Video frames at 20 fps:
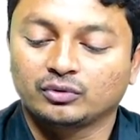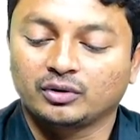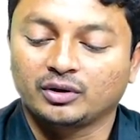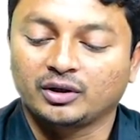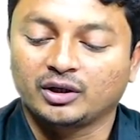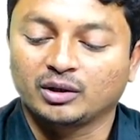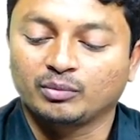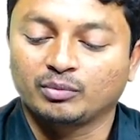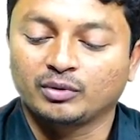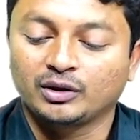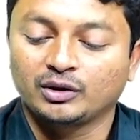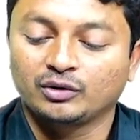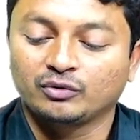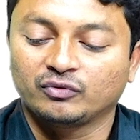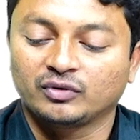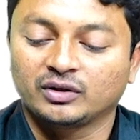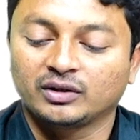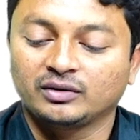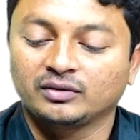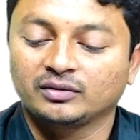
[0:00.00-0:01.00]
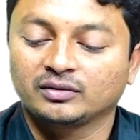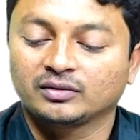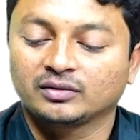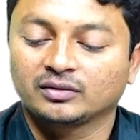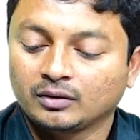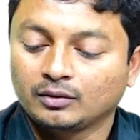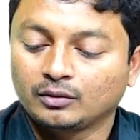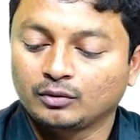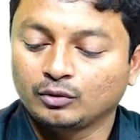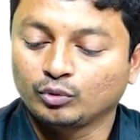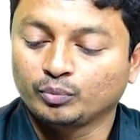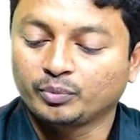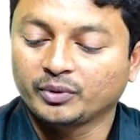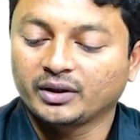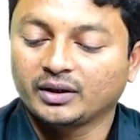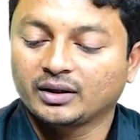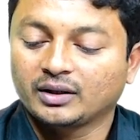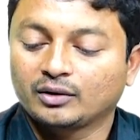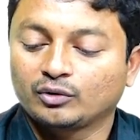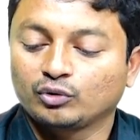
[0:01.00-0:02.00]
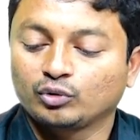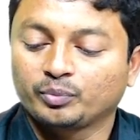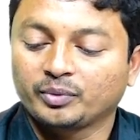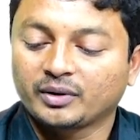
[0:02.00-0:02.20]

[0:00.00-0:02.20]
W1 2 pi r